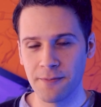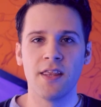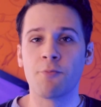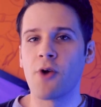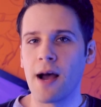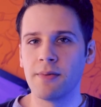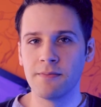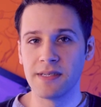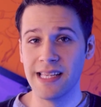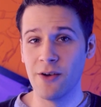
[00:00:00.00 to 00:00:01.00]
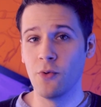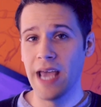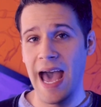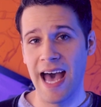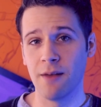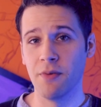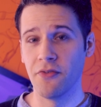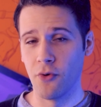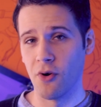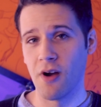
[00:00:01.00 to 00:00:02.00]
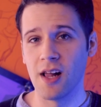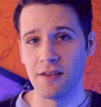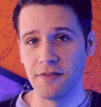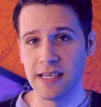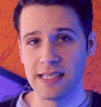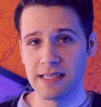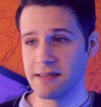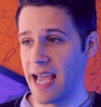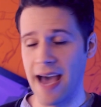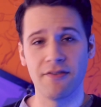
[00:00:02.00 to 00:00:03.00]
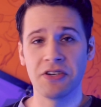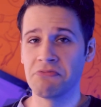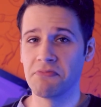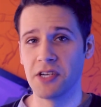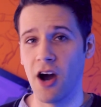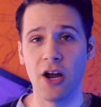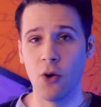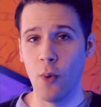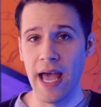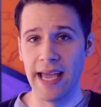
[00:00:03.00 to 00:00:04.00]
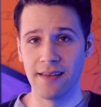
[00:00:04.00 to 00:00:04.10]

The problems that we had before all of this haven't gone away.